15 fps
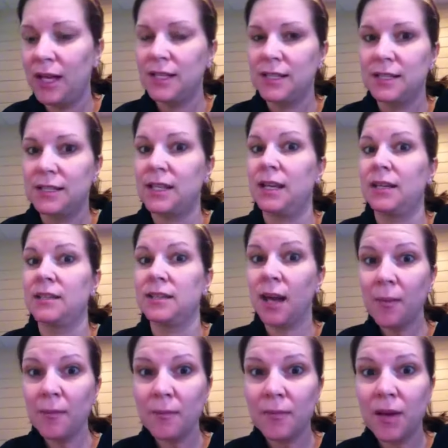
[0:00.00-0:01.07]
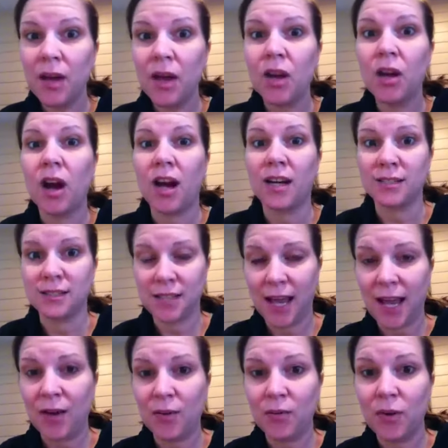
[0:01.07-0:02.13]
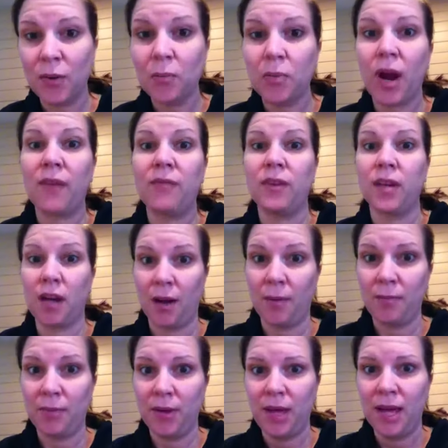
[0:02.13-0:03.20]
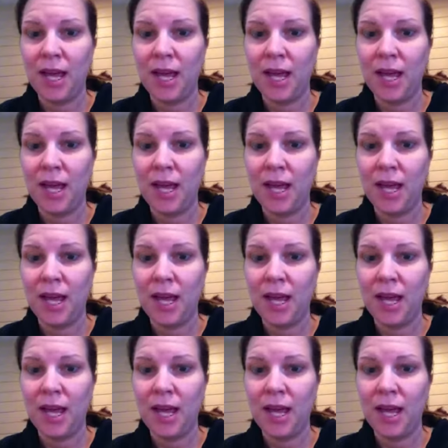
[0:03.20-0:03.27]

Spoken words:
Sales up, cost down, profit up.